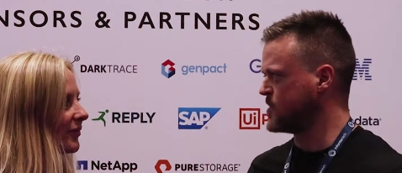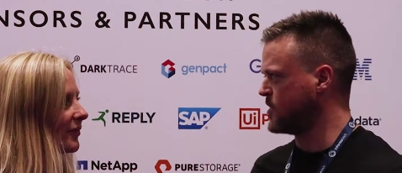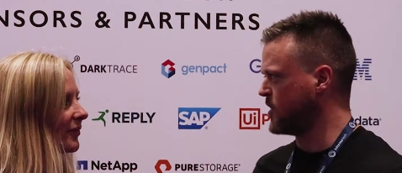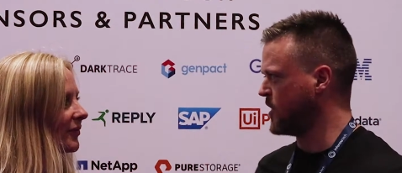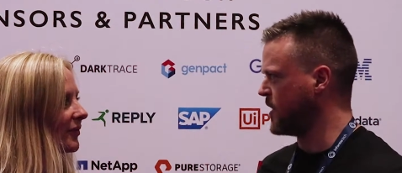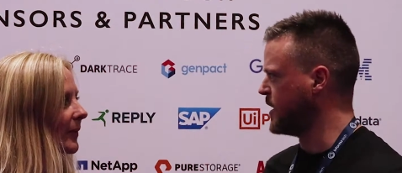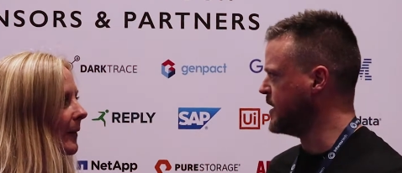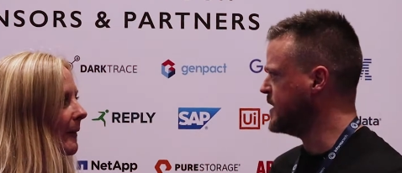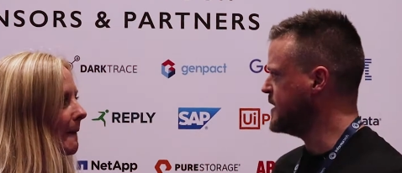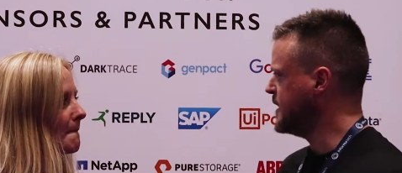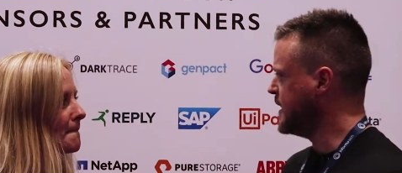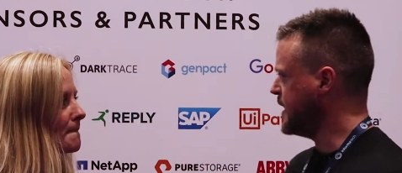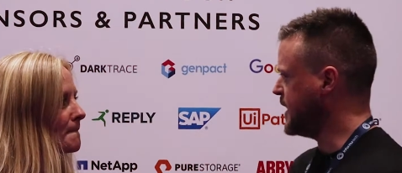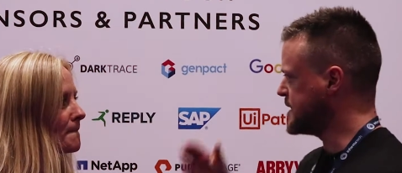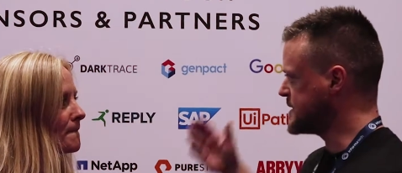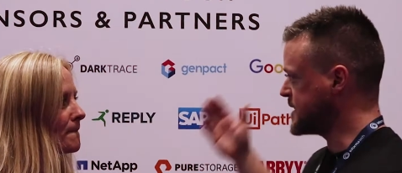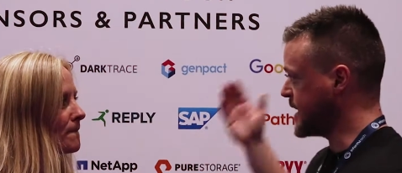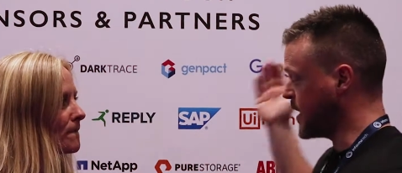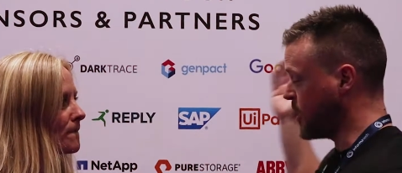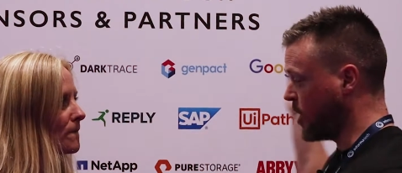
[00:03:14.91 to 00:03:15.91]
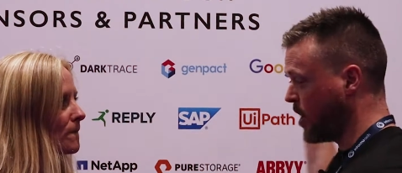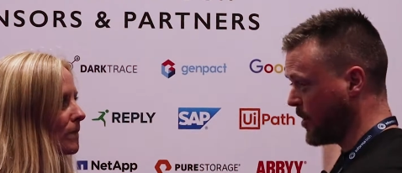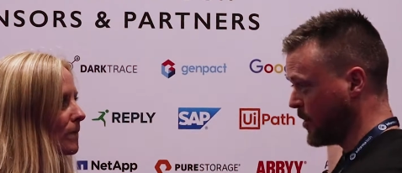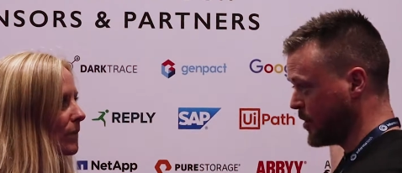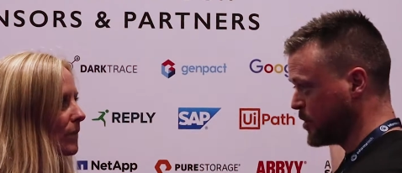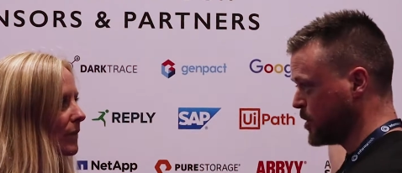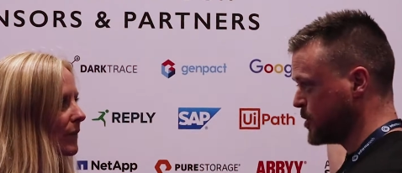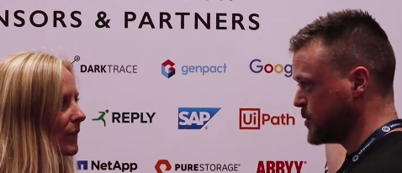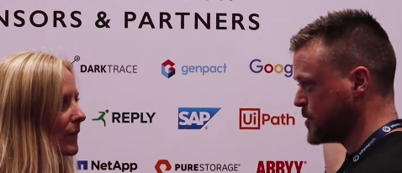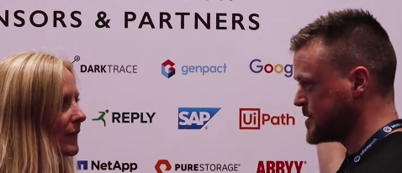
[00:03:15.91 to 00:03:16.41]
Speaker 1: You know, it's like
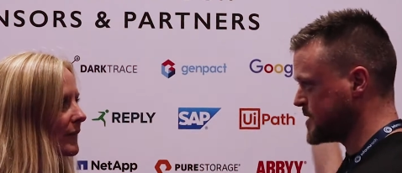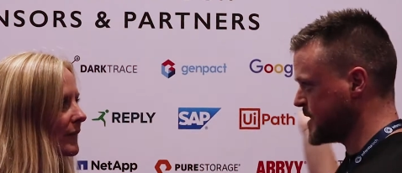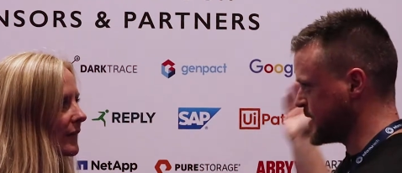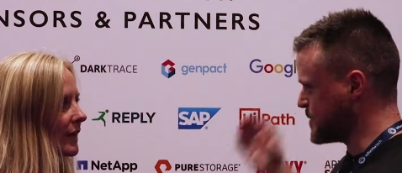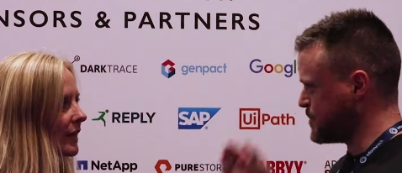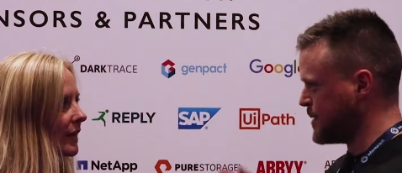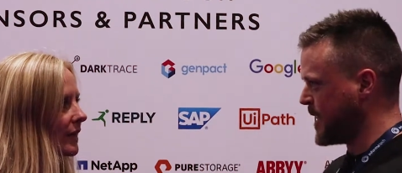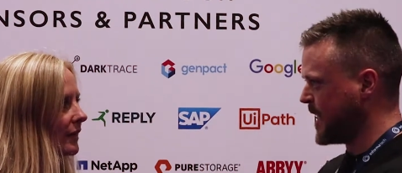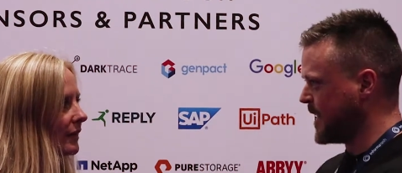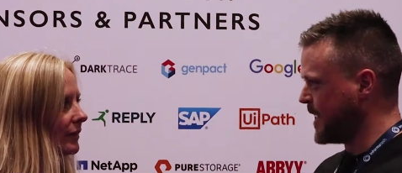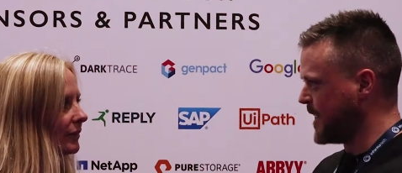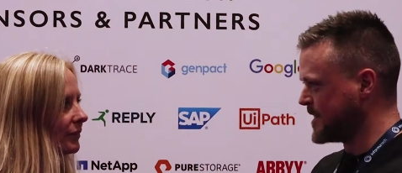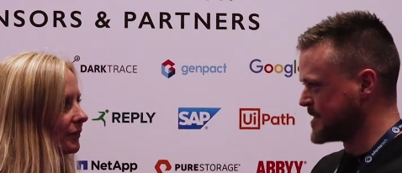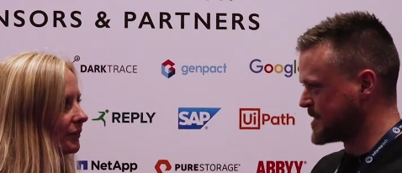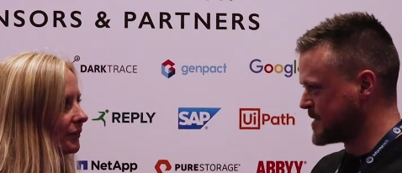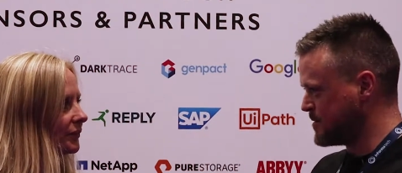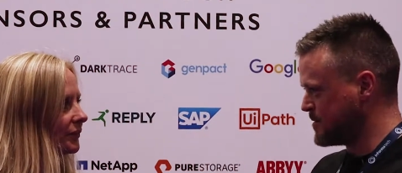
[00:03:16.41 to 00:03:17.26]
Oracle was explaining,